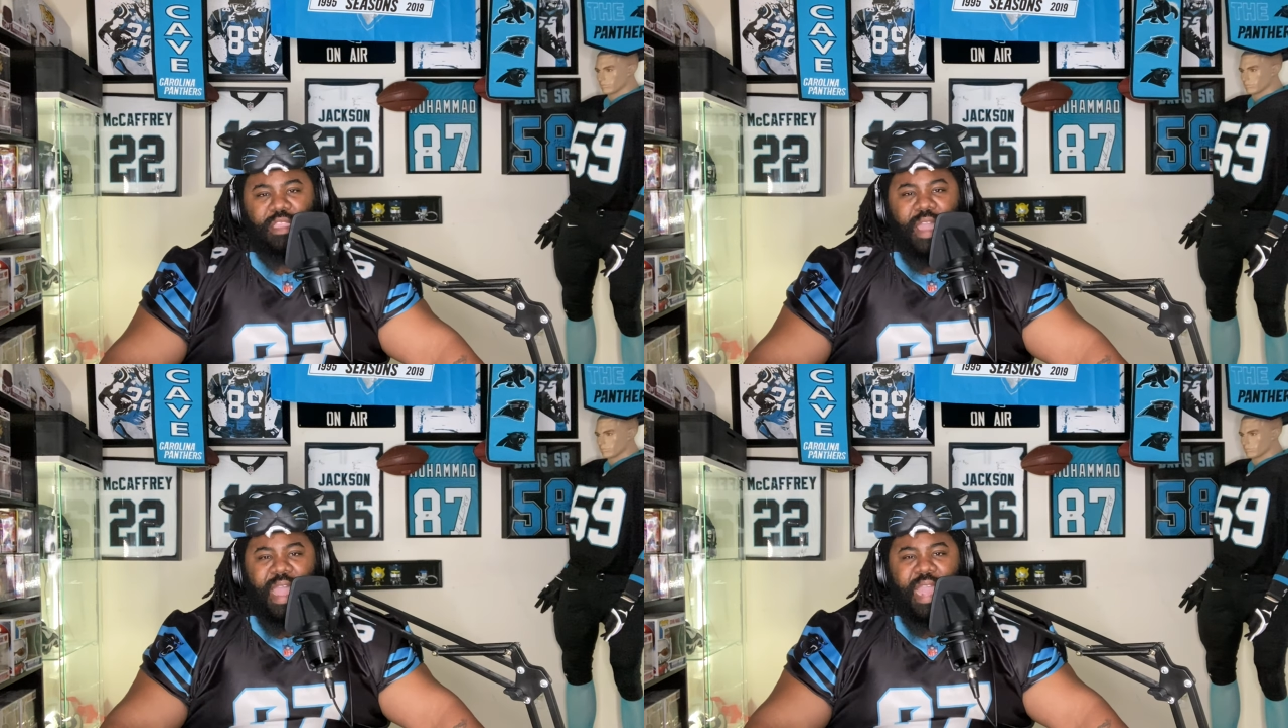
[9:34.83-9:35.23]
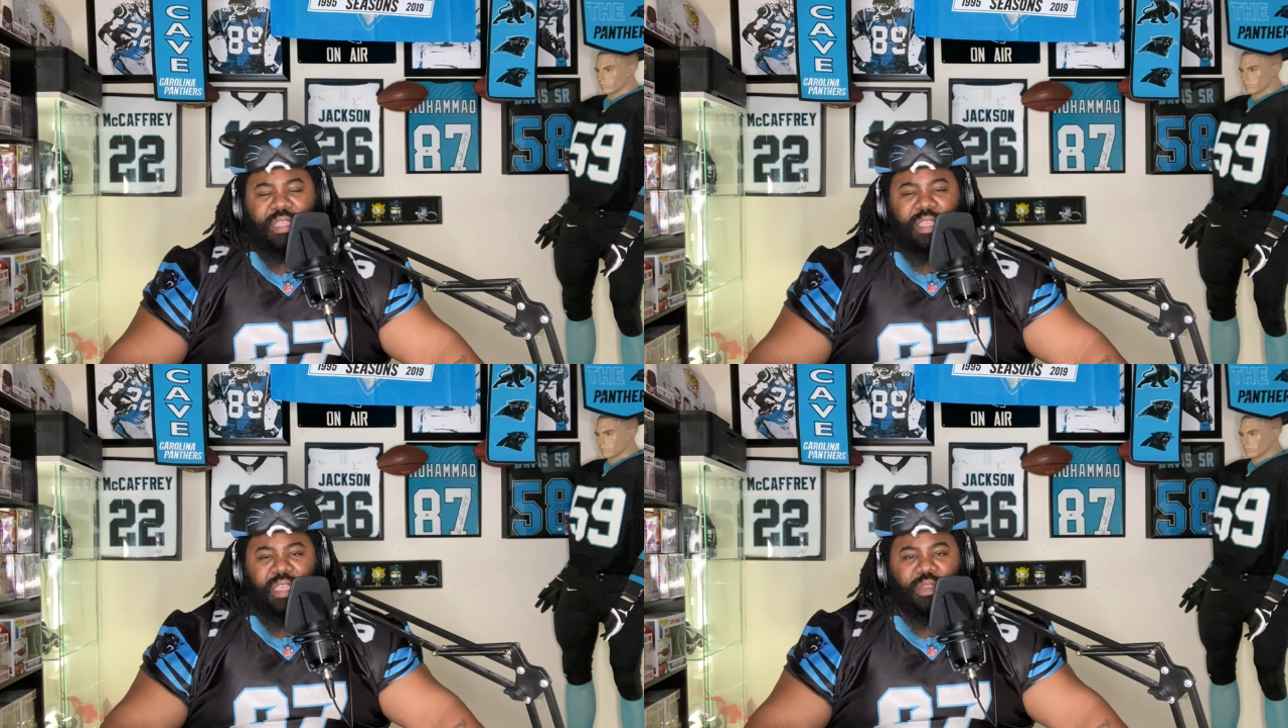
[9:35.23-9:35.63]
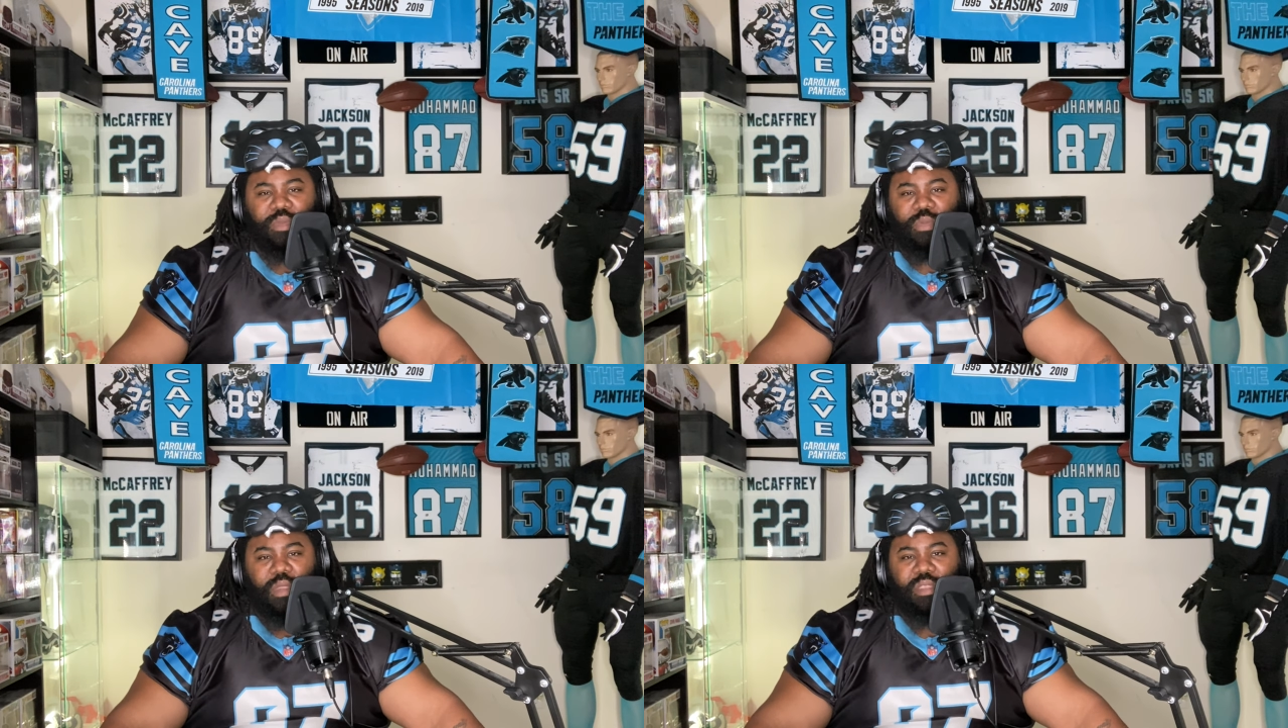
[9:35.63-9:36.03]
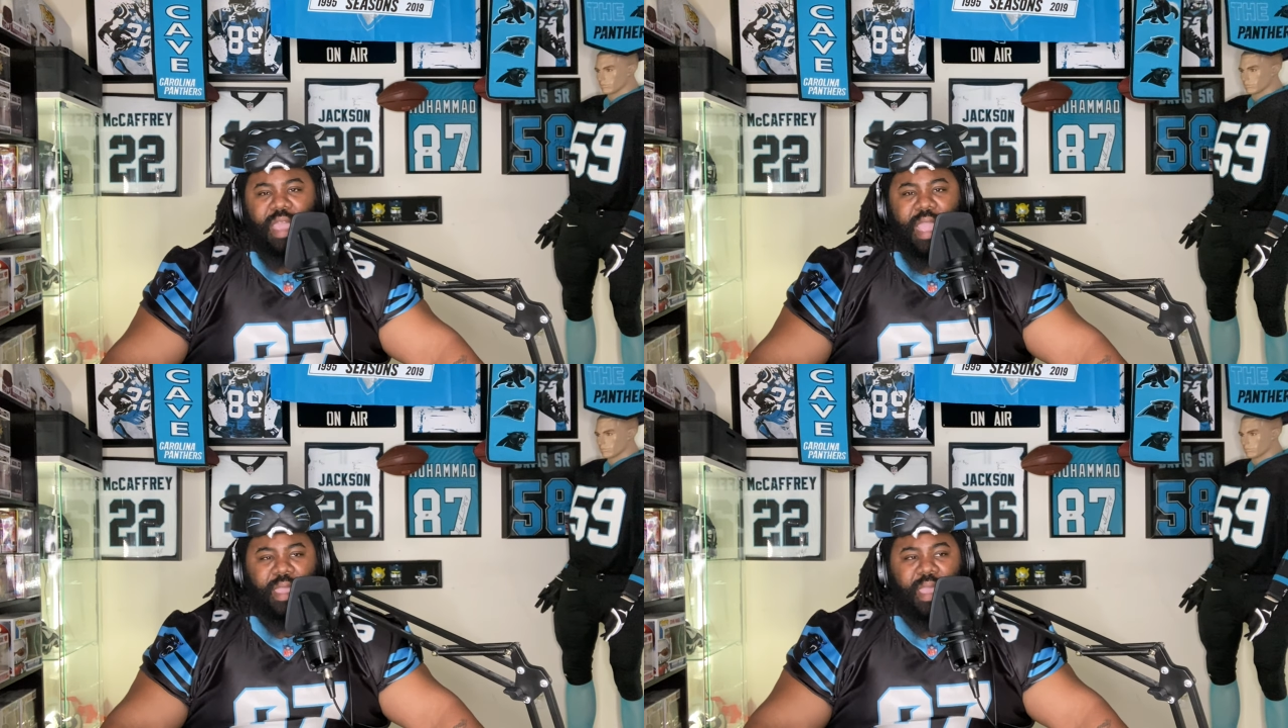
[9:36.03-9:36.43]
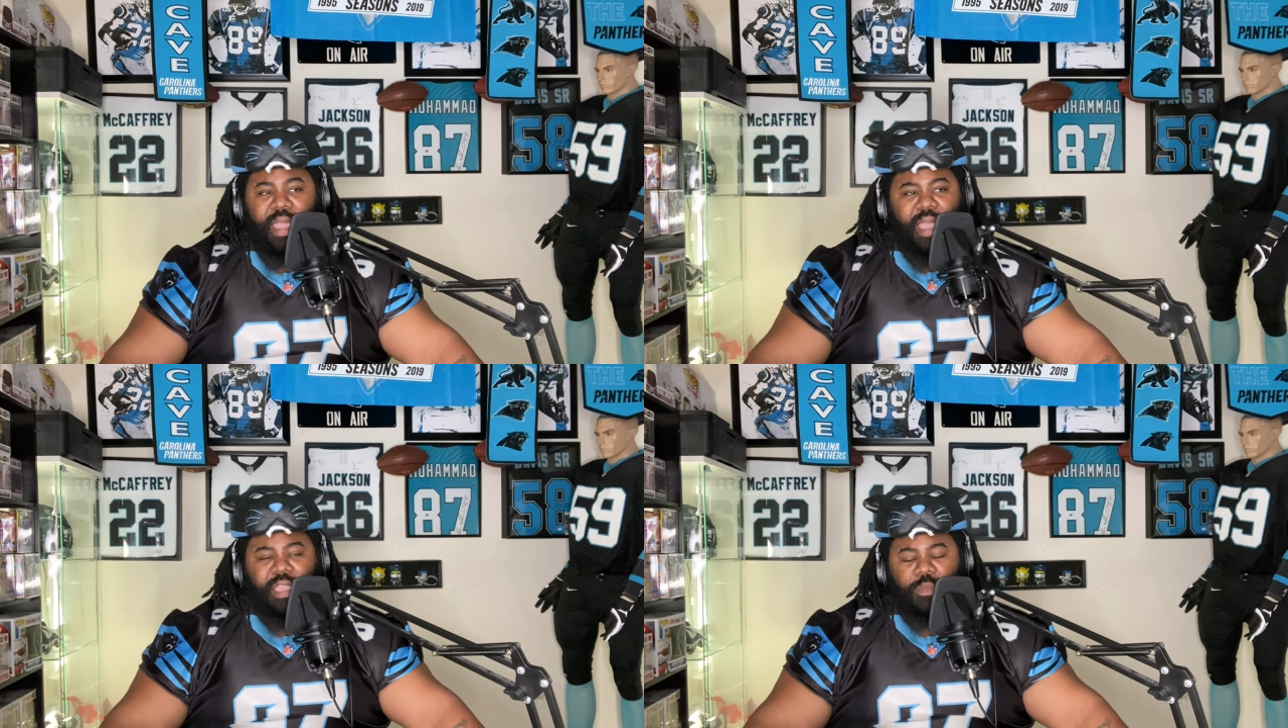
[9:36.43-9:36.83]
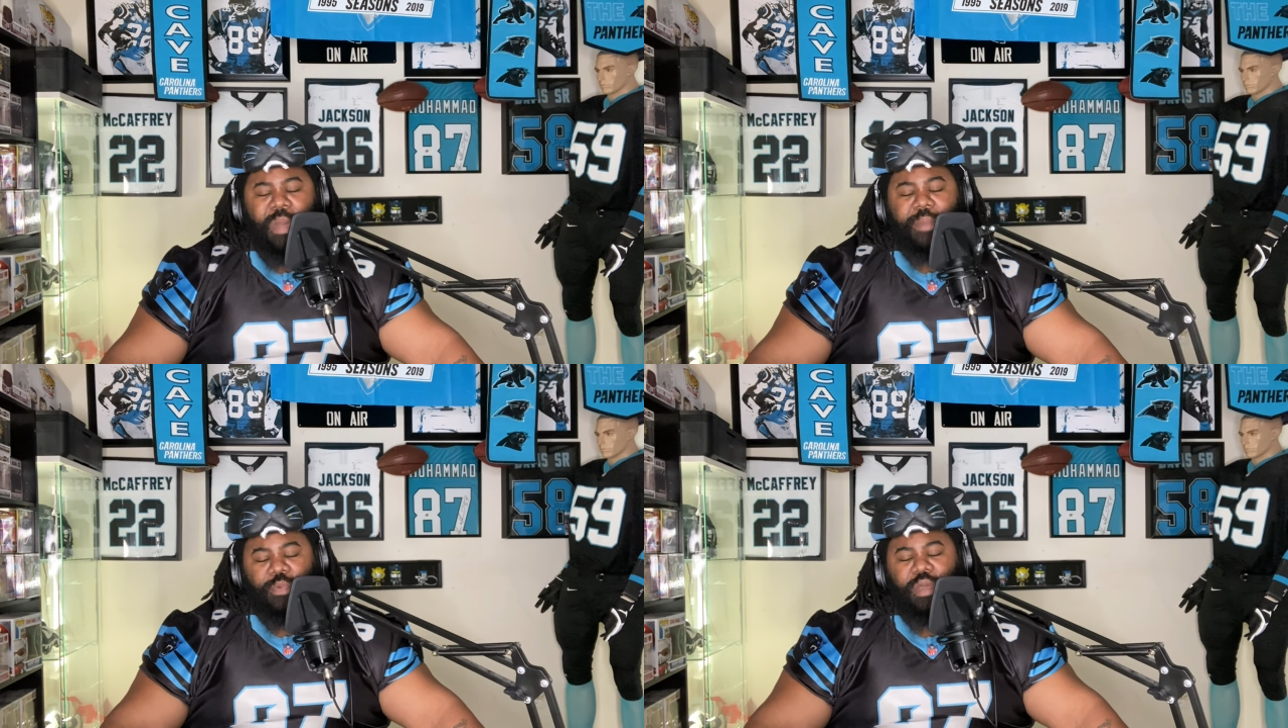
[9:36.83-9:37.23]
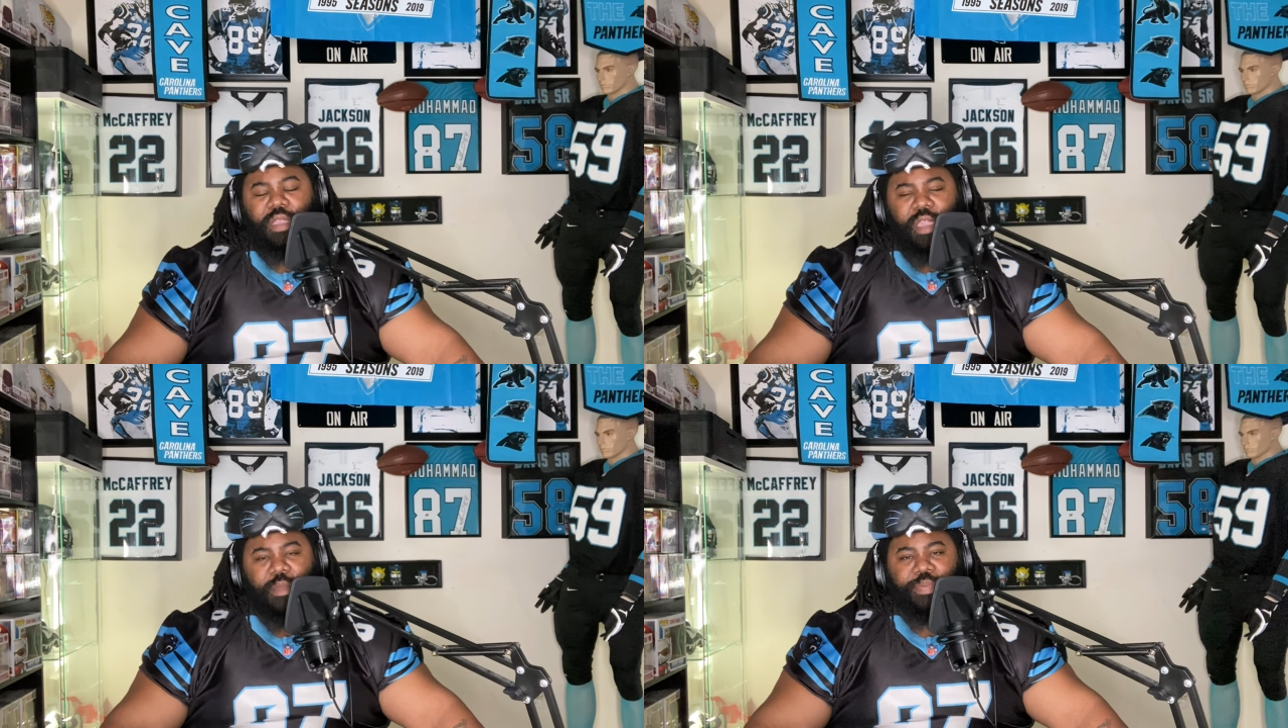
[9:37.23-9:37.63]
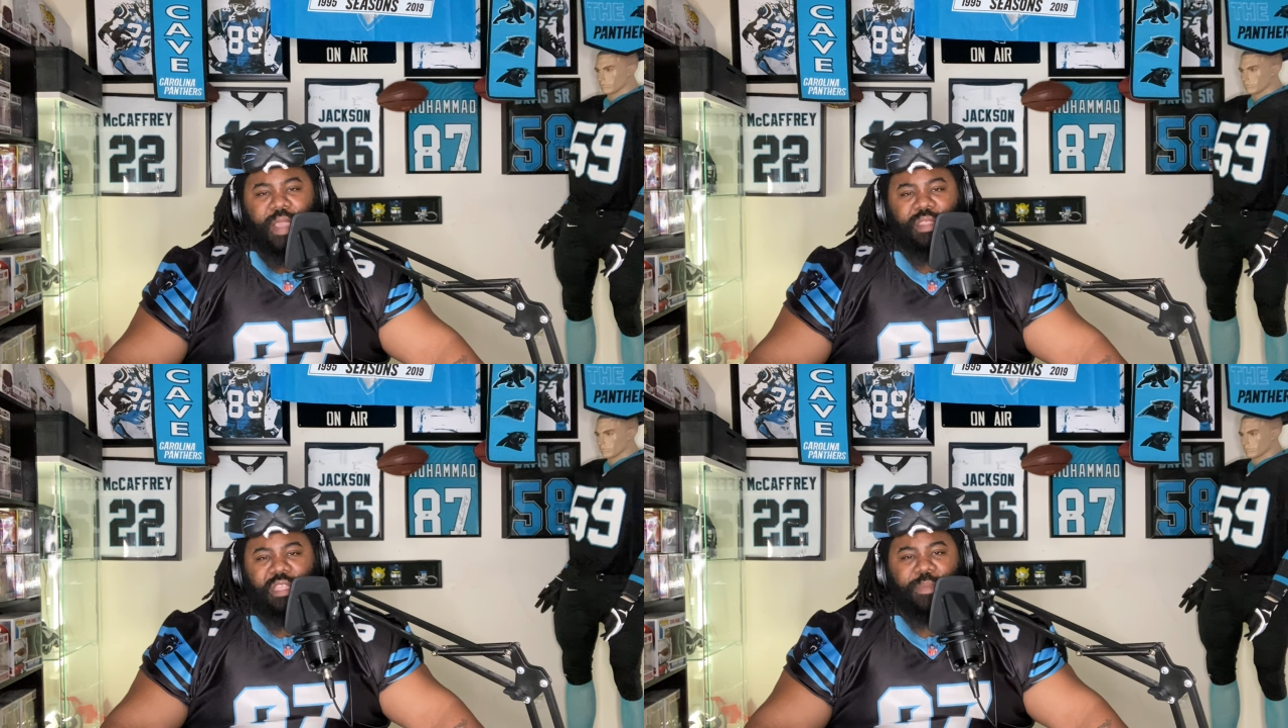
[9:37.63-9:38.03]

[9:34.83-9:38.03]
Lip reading: In your highest season with 3 sack, you probably would get complacent.